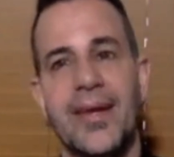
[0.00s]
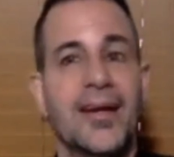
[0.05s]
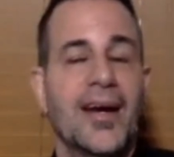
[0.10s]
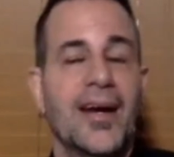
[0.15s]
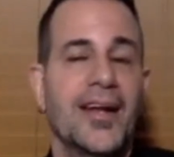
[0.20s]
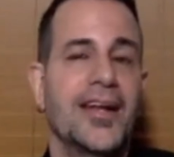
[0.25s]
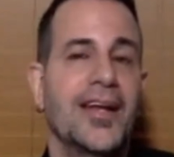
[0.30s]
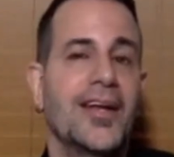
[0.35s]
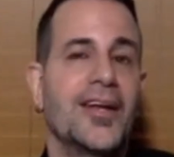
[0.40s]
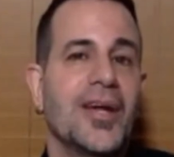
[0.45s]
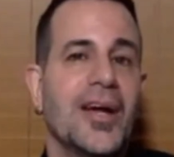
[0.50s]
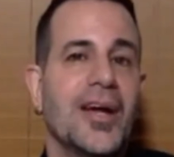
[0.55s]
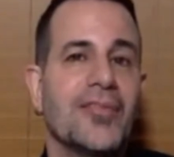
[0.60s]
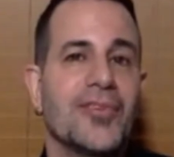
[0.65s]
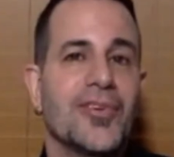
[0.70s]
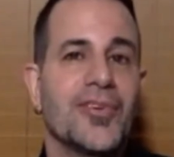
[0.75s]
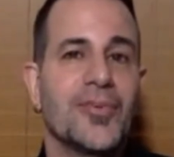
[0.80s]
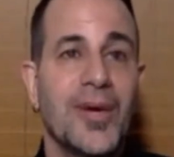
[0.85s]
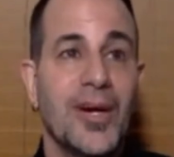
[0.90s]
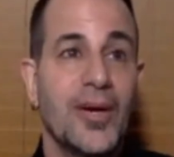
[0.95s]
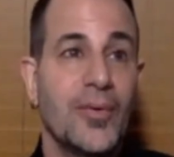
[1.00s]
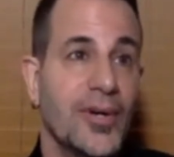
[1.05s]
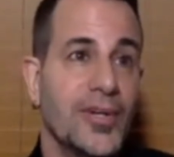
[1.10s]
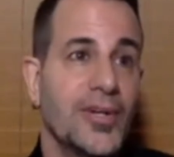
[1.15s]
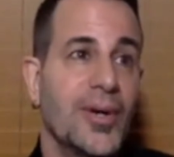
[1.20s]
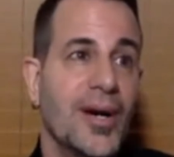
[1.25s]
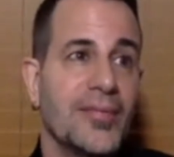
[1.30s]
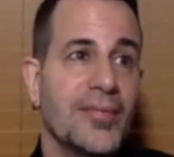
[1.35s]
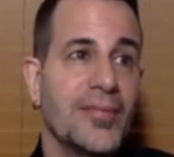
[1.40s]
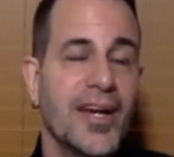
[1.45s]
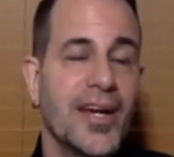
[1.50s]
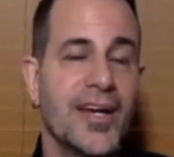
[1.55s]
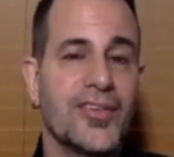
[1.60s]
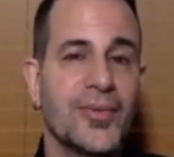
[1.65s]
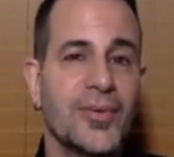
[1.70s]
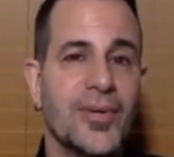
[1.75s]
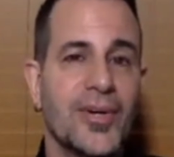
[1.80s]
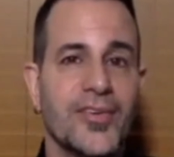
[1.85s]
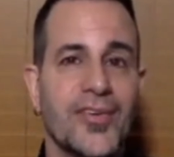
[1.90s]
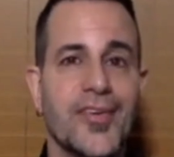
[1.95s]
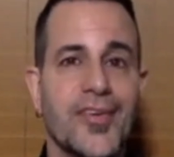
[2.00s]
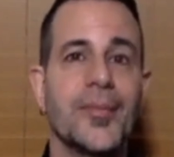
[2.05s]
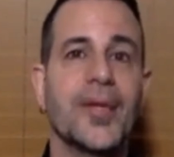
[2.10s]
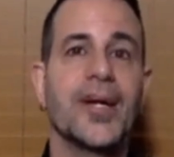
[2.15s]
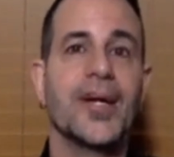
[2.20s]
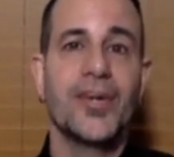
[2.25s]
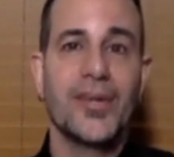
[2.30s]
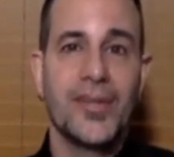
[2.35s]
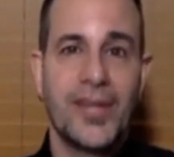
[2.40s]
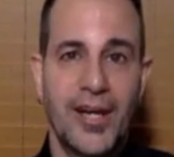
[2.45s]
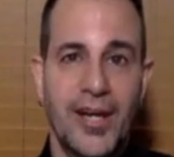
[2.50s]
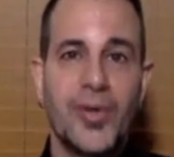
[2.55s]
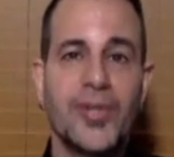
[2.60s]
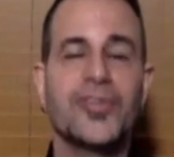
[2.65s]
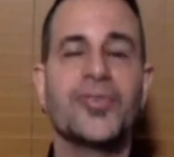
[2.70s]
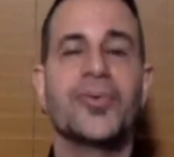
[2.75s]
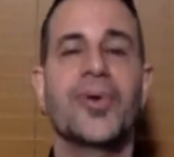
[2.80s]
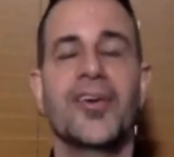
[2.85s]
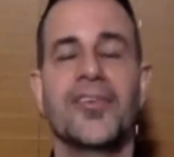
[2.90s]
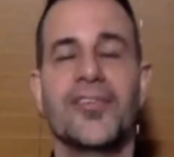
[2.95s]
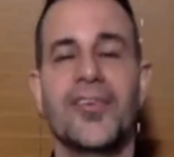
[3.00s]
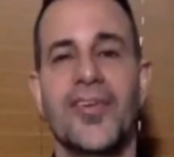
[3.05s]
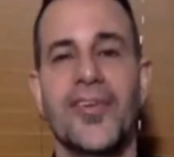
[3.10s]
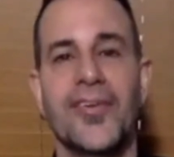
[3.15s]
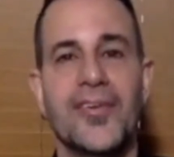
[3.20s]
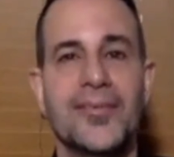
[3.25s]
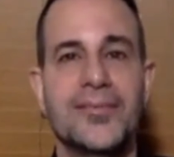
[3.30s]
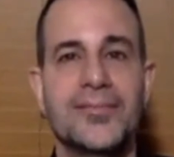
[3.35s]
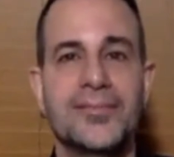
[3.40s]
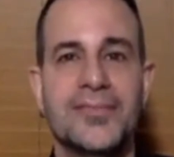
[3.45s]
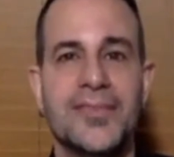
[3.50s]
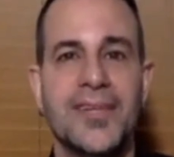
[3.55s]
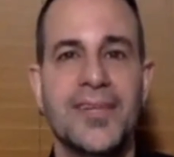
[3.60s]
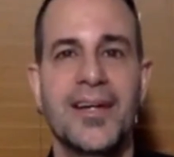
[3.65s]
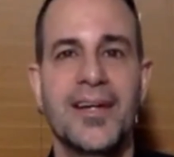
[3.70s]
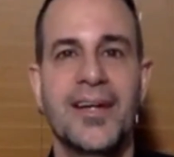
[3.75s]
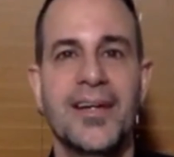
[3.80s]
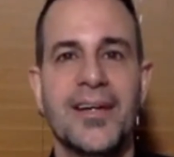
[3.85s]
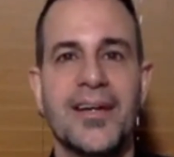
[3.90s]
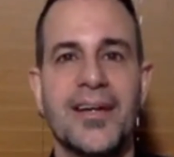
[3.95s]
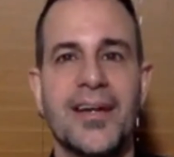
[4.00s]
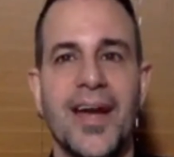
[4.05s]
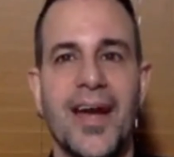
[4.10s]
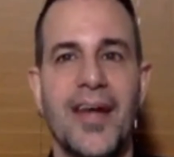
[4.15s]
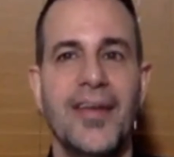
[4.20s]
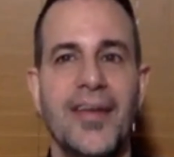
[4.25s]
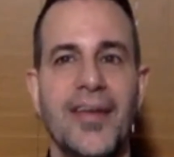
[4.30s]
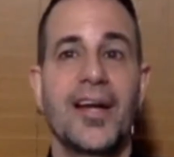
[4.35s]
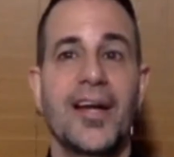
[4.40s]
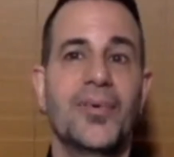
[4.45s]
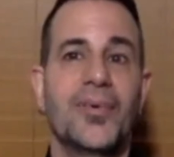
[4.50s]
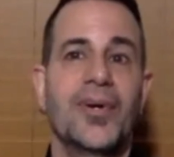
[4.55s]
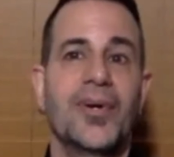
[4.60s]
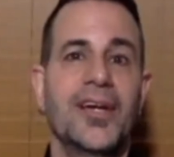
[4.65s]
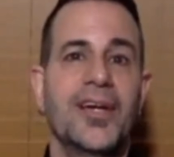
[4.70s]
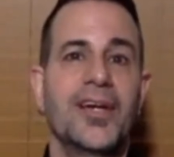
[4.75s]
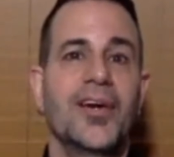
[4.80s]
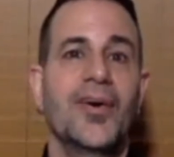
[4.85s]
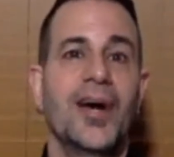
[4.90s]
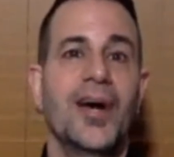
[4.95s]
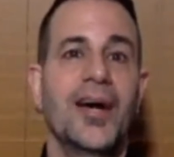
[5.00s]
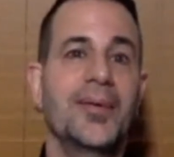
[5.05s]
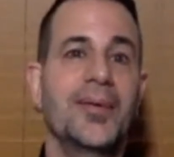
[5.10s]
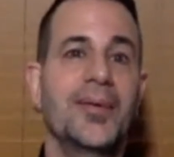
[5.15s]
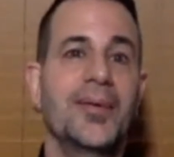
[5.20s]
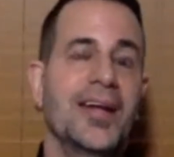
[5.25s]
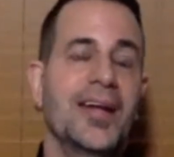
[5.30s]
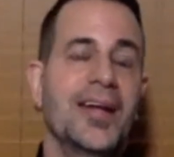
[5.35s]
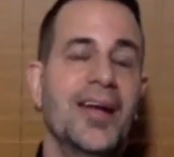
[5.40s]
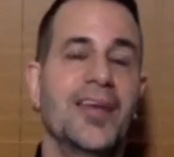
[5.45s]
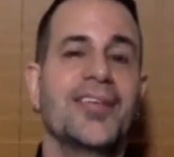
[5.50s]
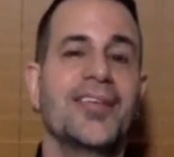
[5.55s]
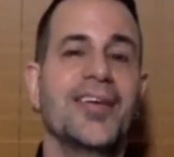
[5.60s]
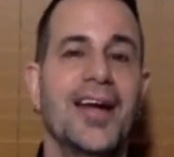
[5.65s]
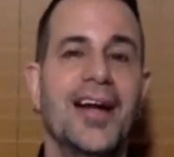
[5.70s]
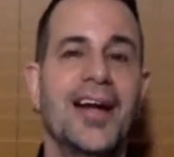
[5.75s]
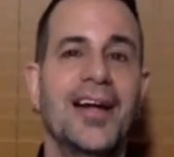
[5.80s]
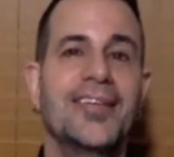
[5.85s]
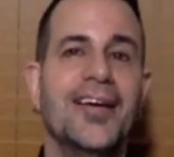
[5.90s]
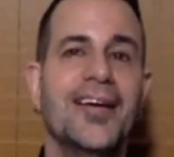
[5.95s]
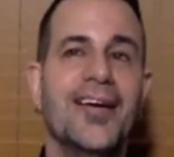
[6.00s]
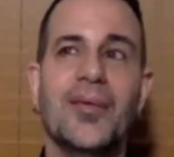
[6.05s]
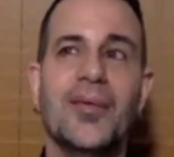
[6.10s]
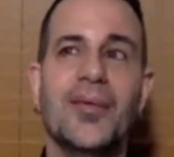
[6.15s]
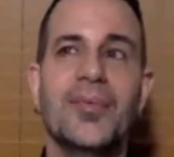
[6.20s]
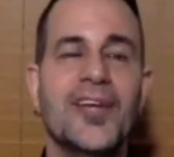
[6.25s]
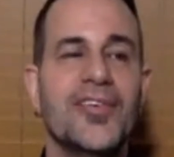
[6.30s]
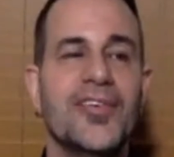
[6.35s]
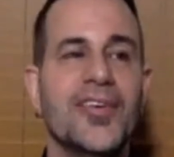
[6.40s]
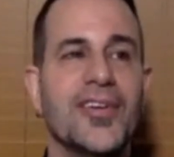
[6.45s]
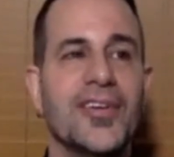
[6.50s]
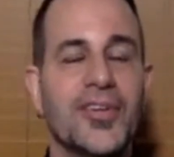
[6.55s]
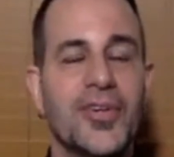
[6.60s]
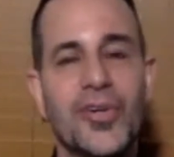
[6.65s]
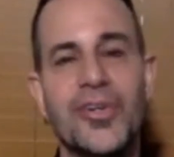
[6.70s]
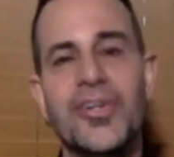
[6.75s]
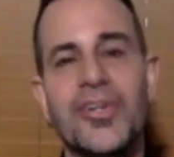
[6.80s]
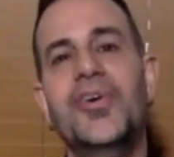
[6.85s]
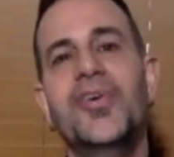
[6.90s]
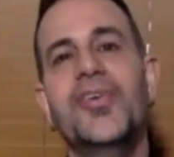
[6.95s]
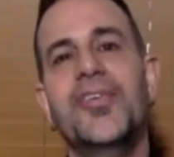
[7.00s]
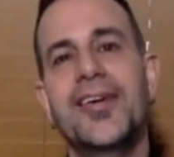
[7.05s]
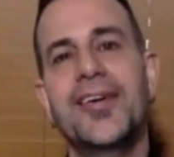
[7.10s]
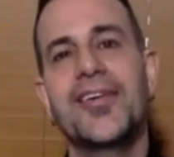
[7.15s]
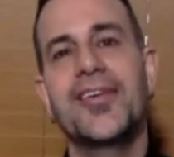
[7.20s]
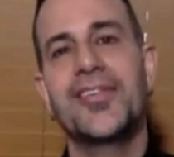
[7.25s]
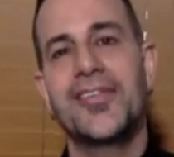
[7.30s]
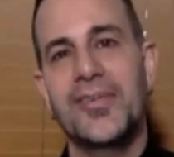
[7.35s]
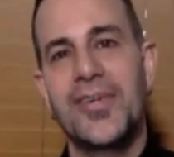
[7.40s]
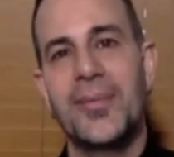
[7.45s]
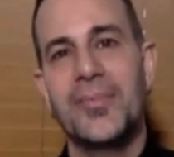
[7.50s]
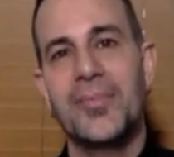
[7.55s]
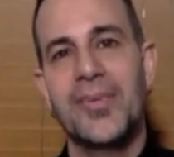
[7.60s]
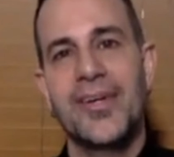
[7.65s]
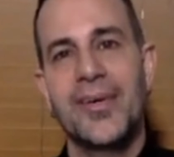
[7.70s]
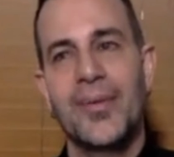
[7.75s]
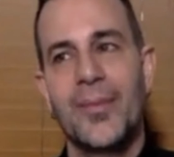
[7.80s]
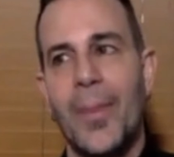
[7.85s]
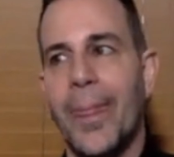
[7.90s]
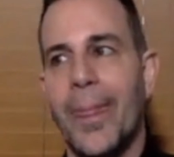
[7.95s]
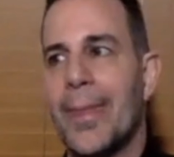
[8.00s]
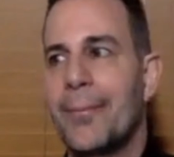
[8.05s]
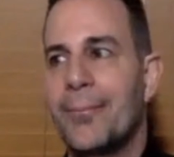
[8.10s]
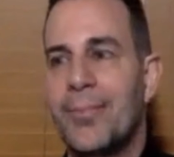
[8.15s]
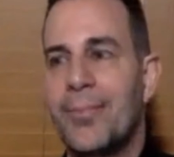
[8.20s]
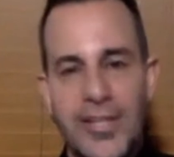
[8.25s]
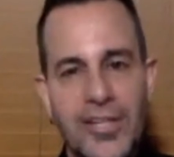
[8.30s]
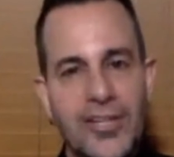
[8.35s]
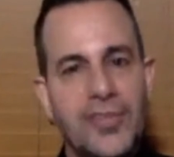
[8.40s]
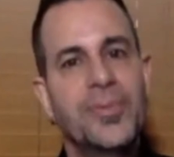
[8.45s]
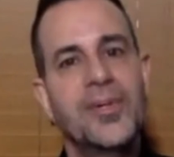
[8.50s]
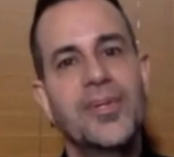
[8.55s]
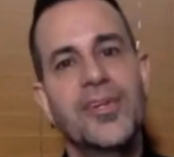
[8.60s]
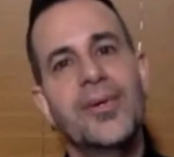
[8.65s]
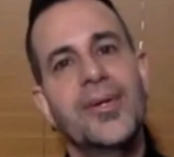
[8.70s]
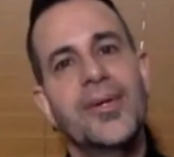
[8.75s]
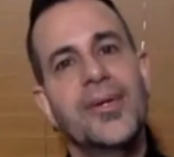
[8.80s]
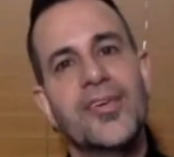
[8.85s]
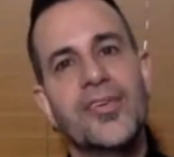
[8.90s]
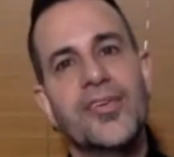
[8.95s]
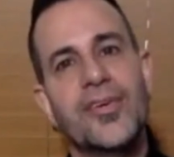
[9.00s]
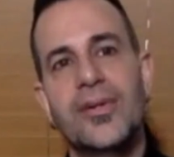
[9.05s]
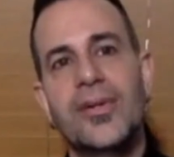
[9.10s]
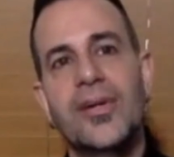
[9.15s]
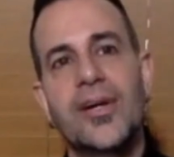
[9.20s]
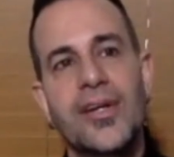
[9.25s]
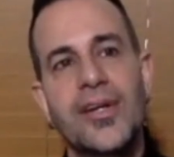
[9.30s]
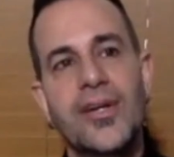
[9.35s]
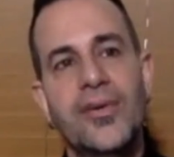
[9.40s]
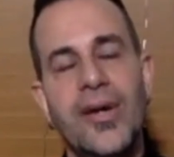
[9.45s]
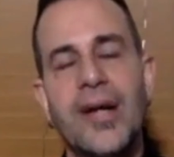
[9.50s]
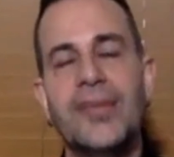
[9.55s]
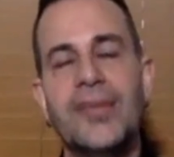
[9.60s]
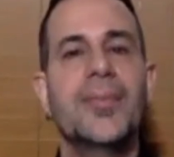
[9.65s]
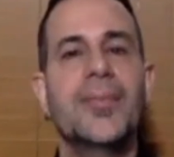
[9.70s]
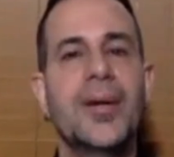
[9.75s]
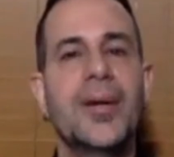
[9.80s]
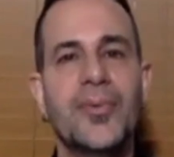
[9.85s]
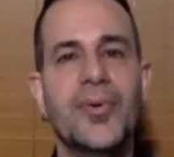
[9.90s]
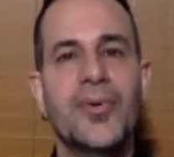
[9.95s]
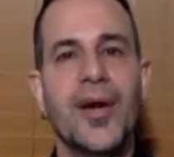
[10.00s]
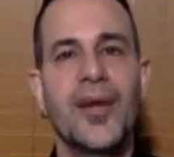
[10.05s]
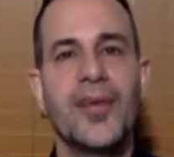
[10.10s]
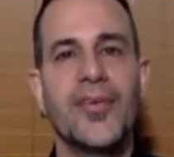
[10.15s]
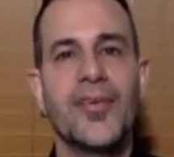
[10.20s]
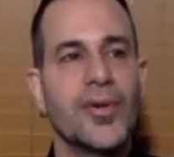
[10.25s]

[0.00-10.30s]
And they don't have a response. Well, you have to ask questions. I'm like, okay, which questions? And they're like, well, and I tell them, listen, you're using a script, but you've been doing this so long, you have it memorized.